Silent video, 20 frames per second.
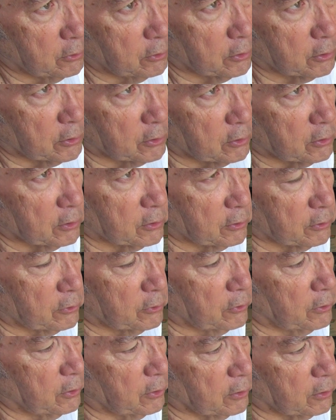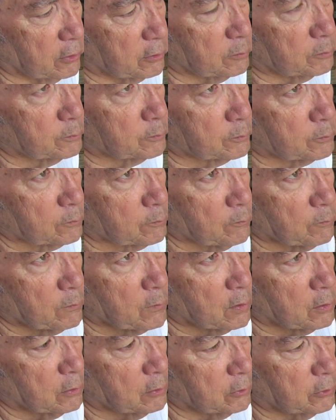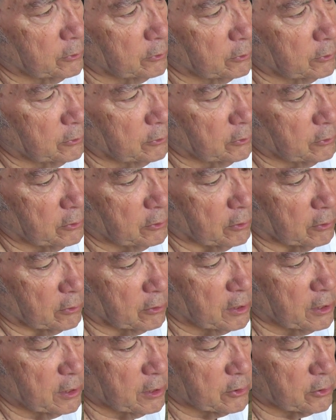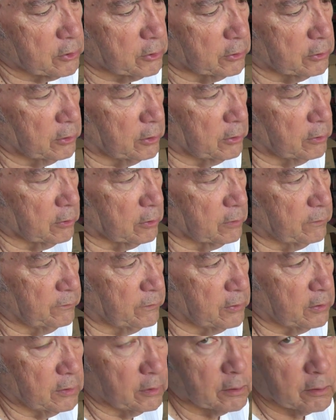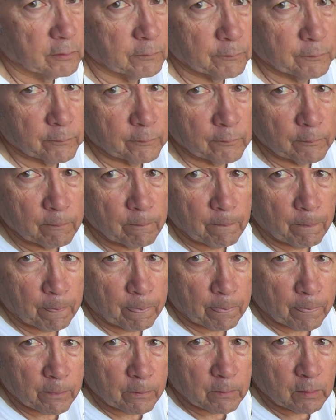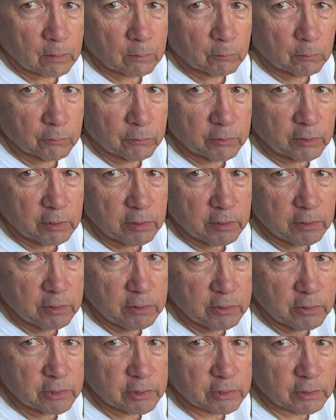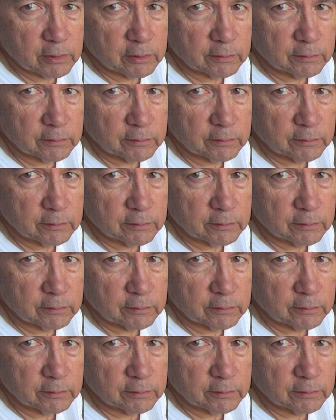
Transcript: hook it onto the uh, your little catch on the RV. Well, these,